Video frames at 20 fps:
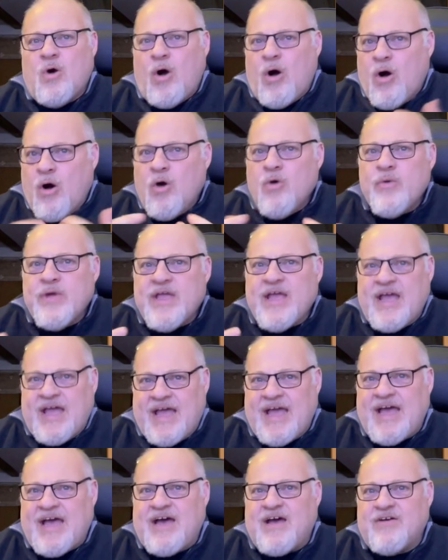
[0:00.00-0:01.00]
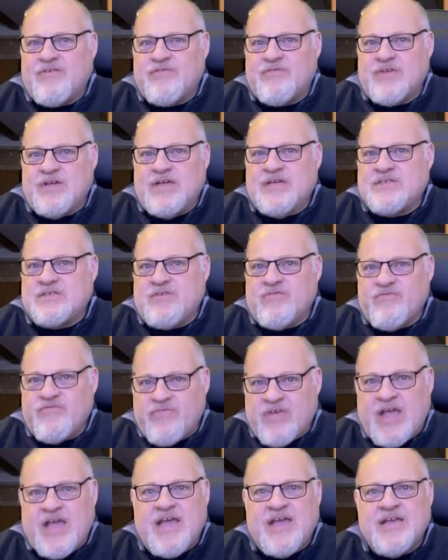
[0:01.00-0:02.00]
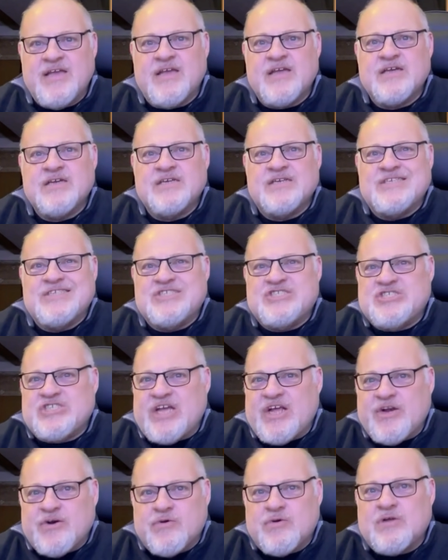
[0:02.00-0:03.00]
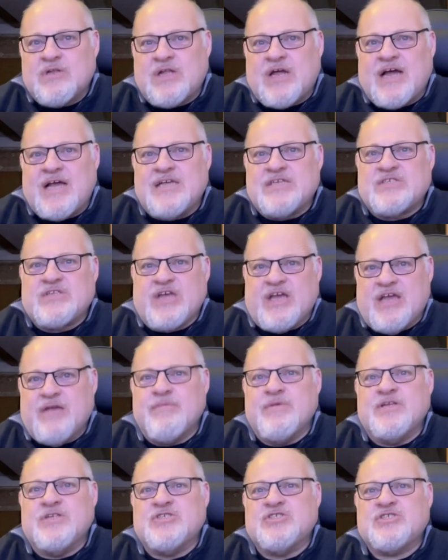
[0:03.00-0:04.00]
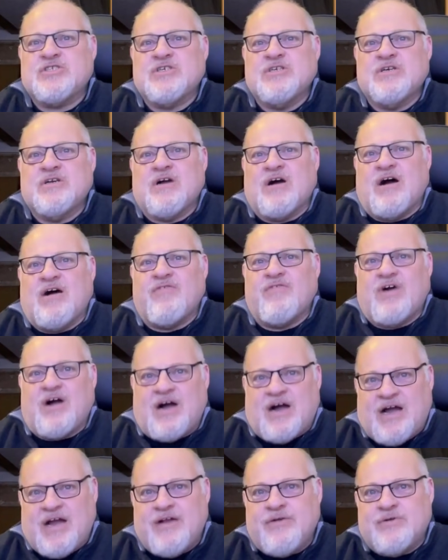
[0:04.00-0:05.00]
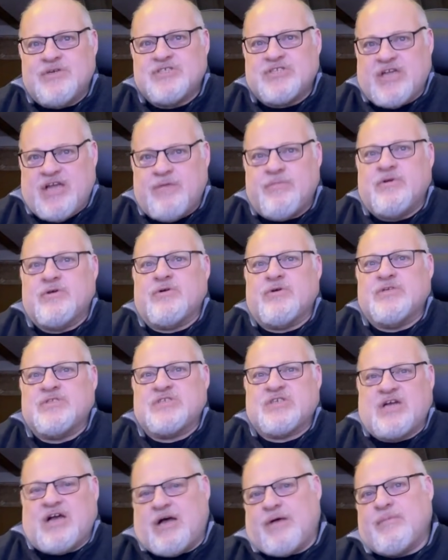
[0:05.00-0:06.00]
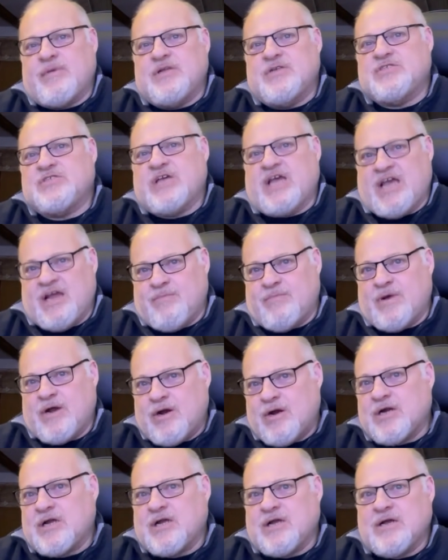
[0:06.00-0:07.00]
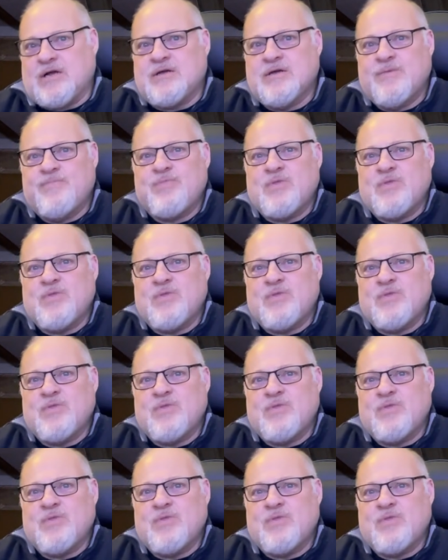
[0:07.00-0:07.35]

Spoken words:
All we have is a vague, generalized image of Irish immigrants coming to America.